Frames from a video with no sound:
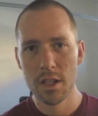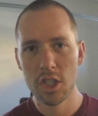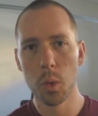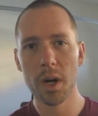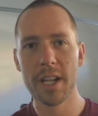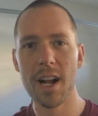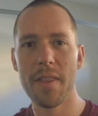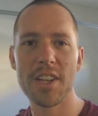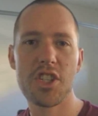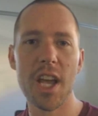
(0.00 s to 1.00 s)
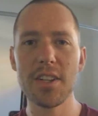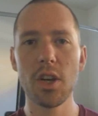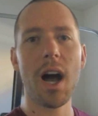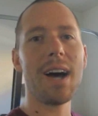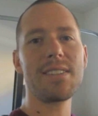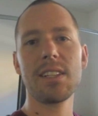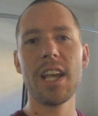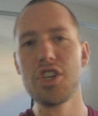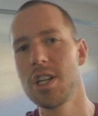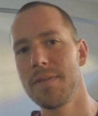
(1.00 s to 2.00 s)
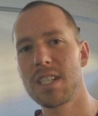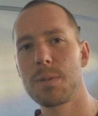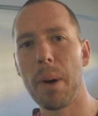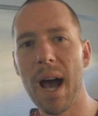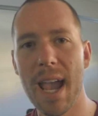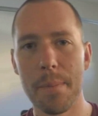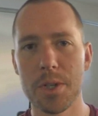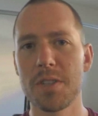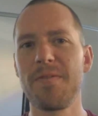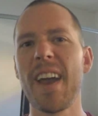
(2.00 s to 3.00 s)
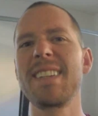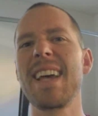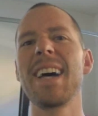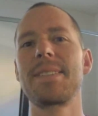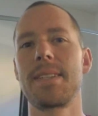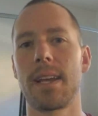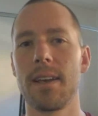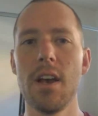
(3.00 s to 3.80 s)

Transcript: You're working on that gentle oscillation of the spine, which is fantastic